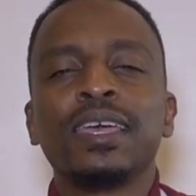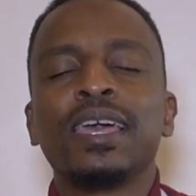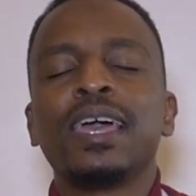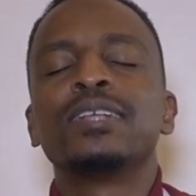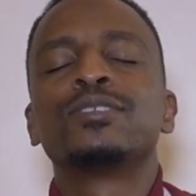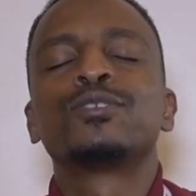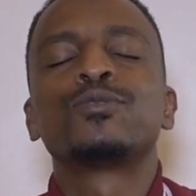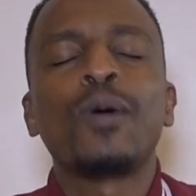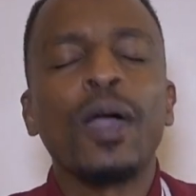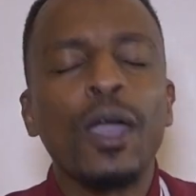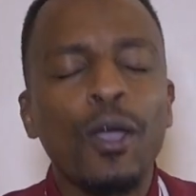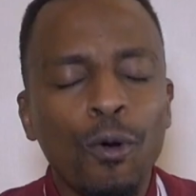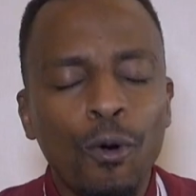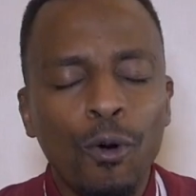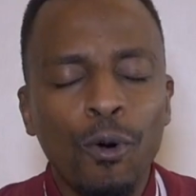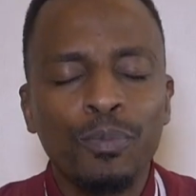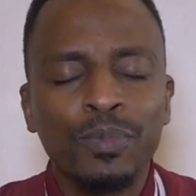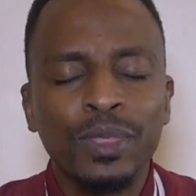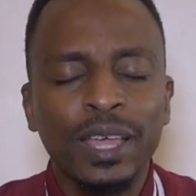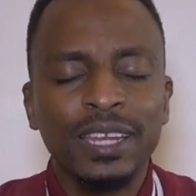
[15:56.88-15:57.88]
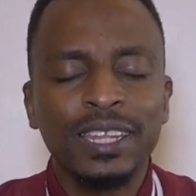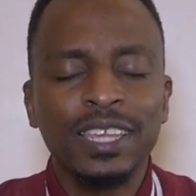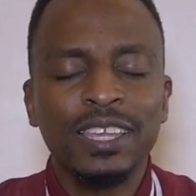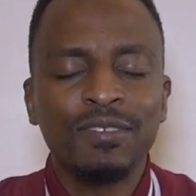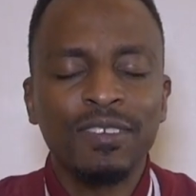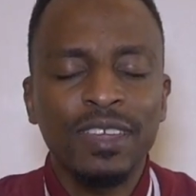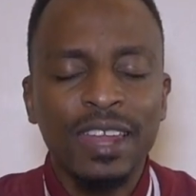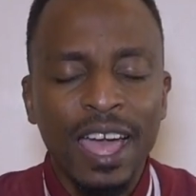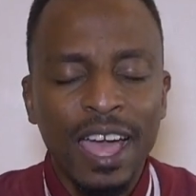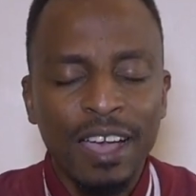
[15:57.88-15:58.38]
And so, I hope that
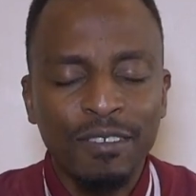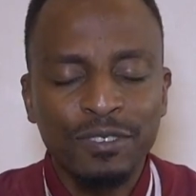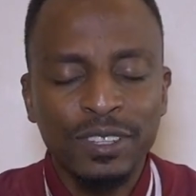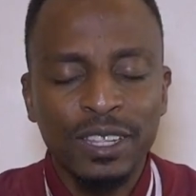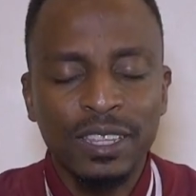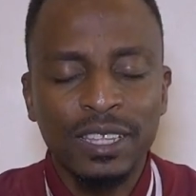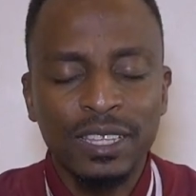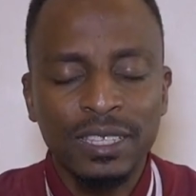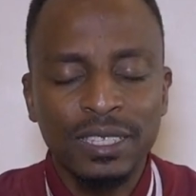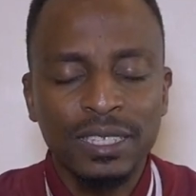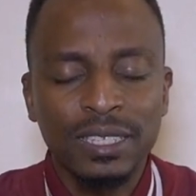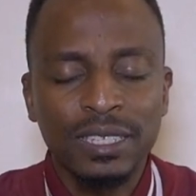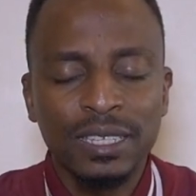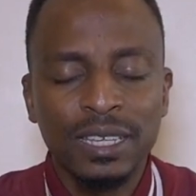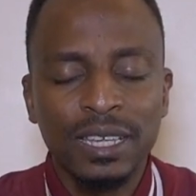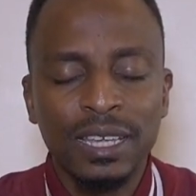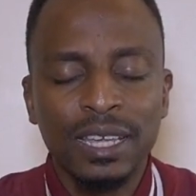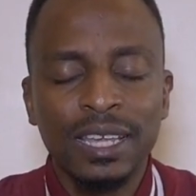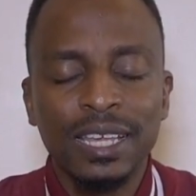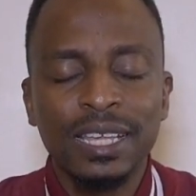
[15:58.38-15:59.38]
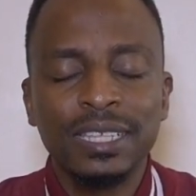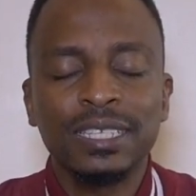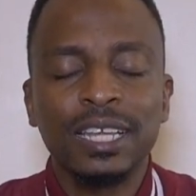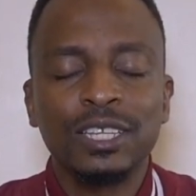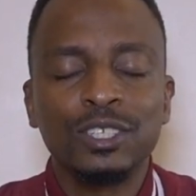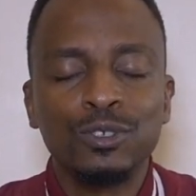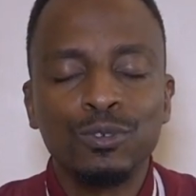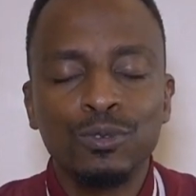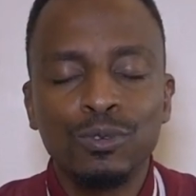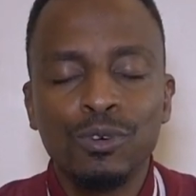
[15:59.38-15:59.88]
even after this, is
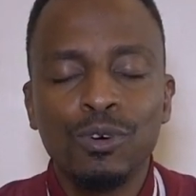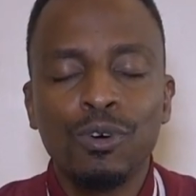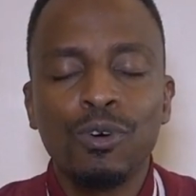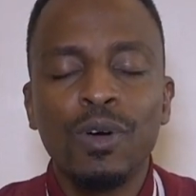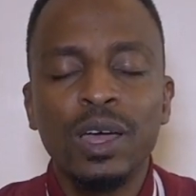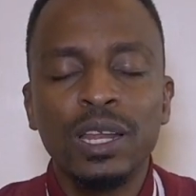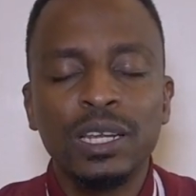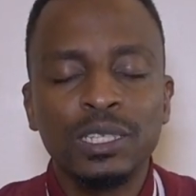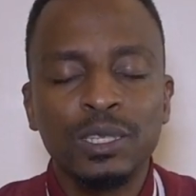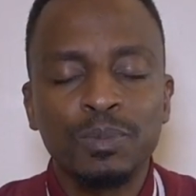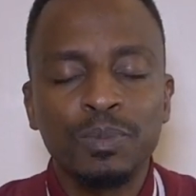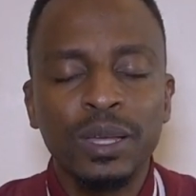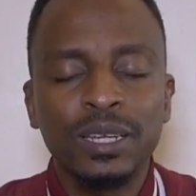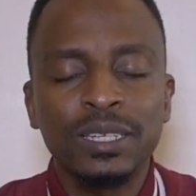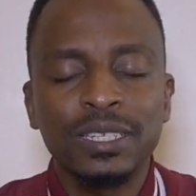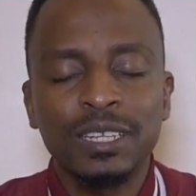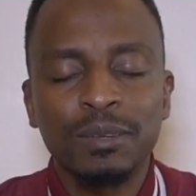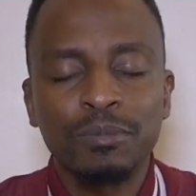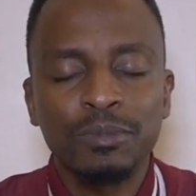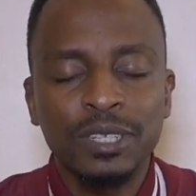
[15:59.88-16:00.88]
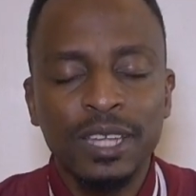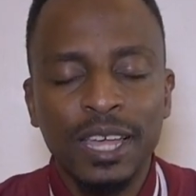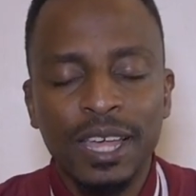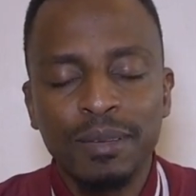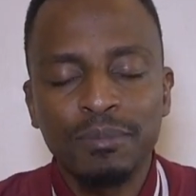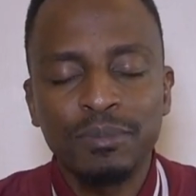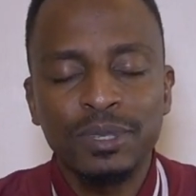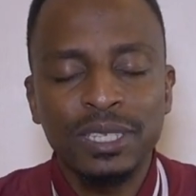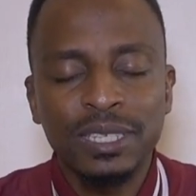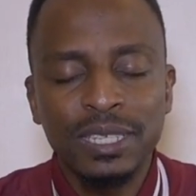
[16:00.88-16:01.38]
that you will go and spend some
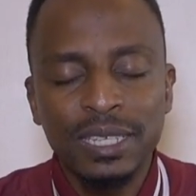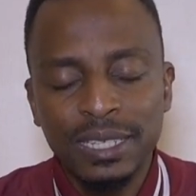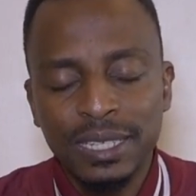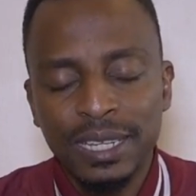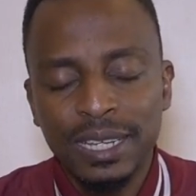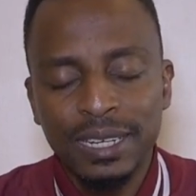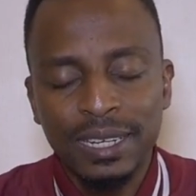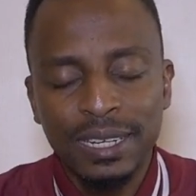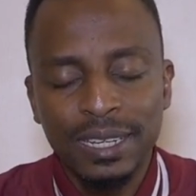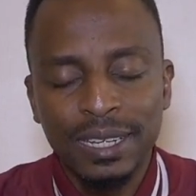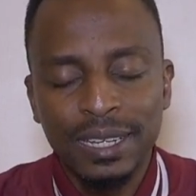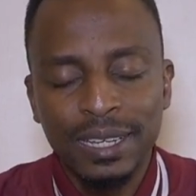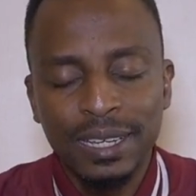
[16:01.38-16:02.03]
time seated,